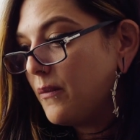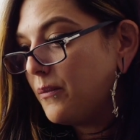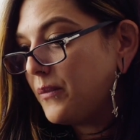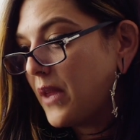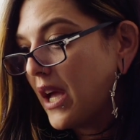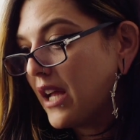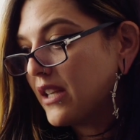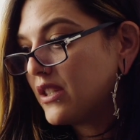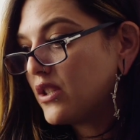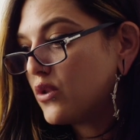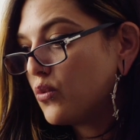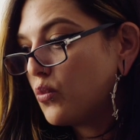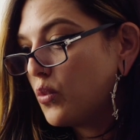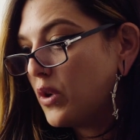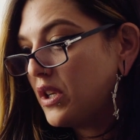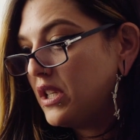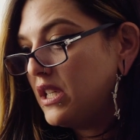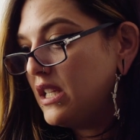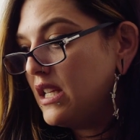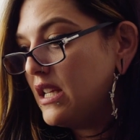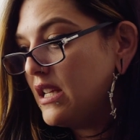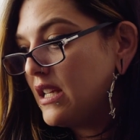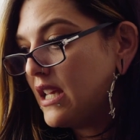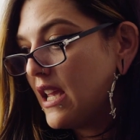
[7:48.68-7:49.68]
that's
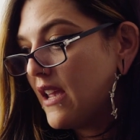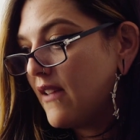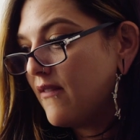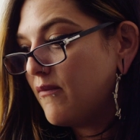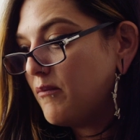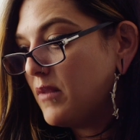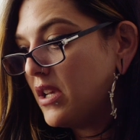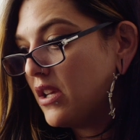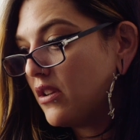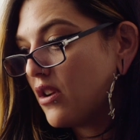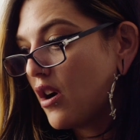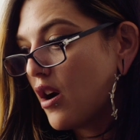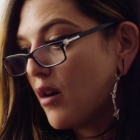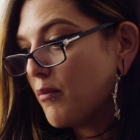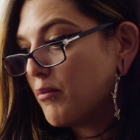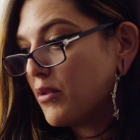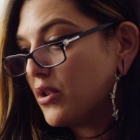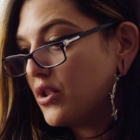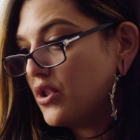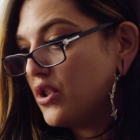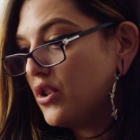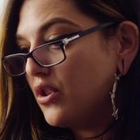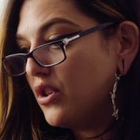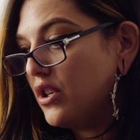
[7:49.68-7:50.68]
when he gave me an
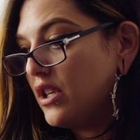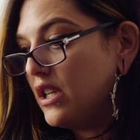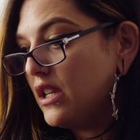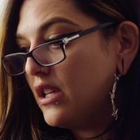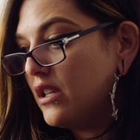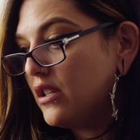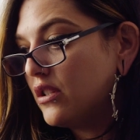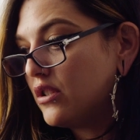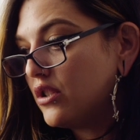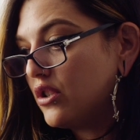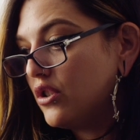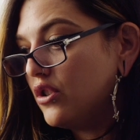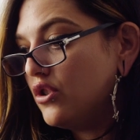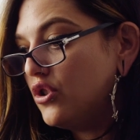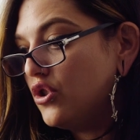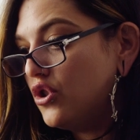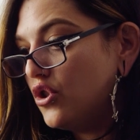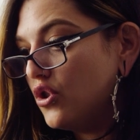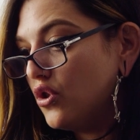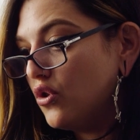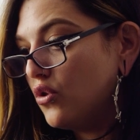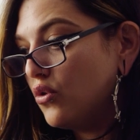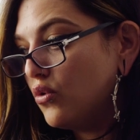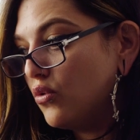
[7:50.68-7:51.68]
opportunity to
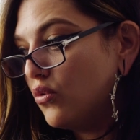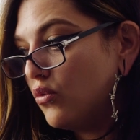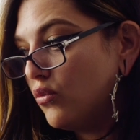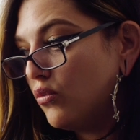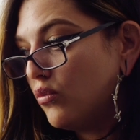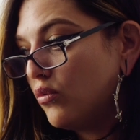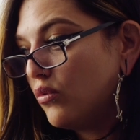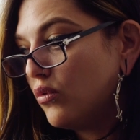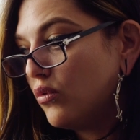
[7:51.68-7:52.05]
do